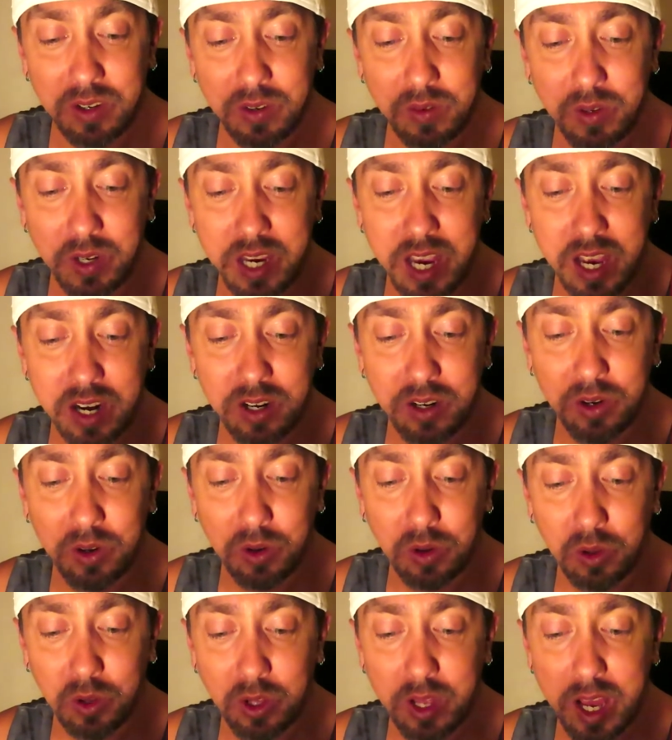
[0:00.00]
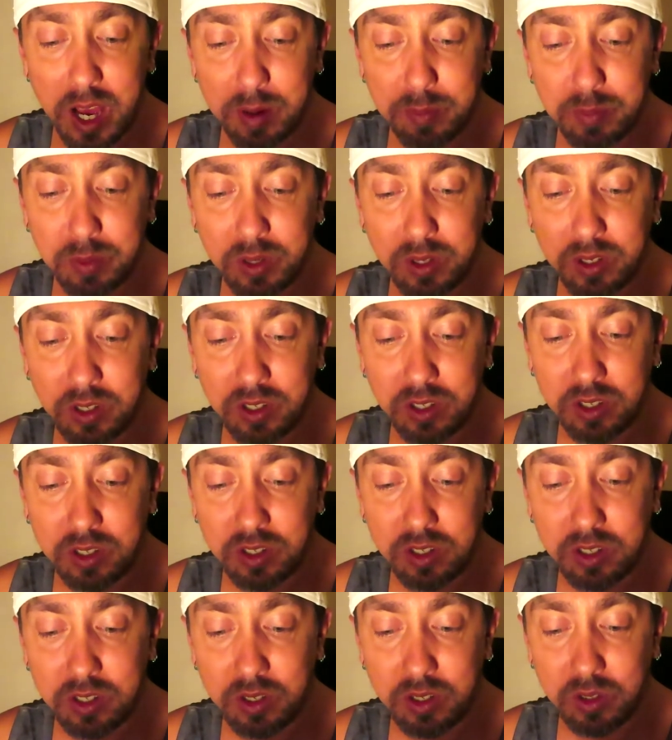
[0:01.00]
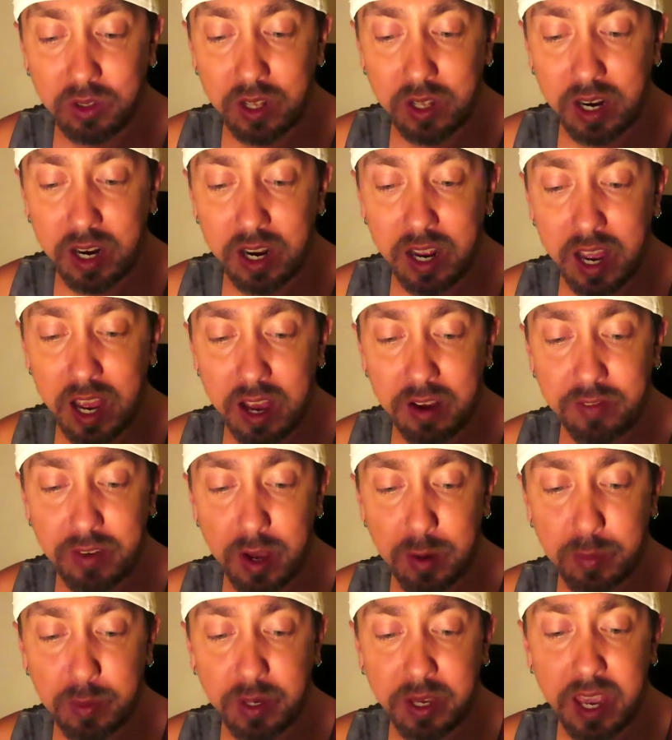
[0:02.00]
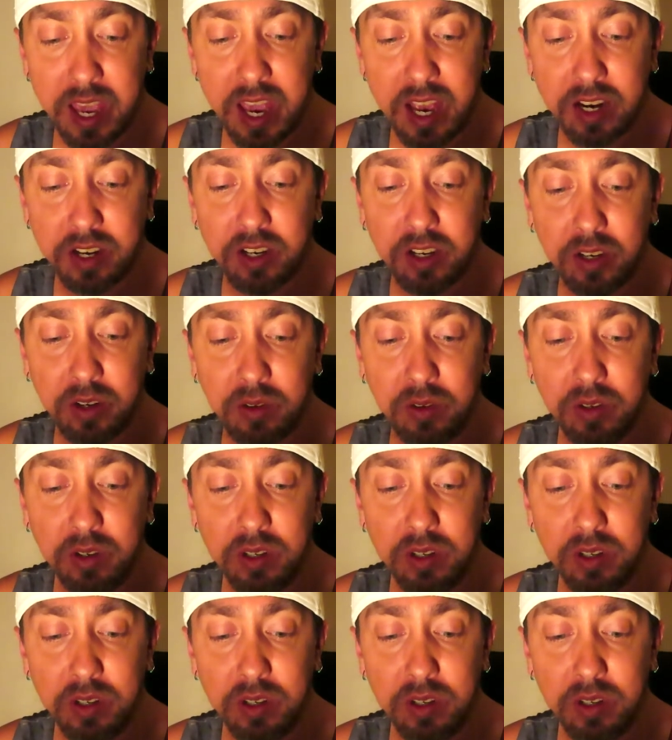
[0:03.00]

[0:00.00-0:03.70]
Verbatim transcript: What can a whole apple do that a half apple can't do?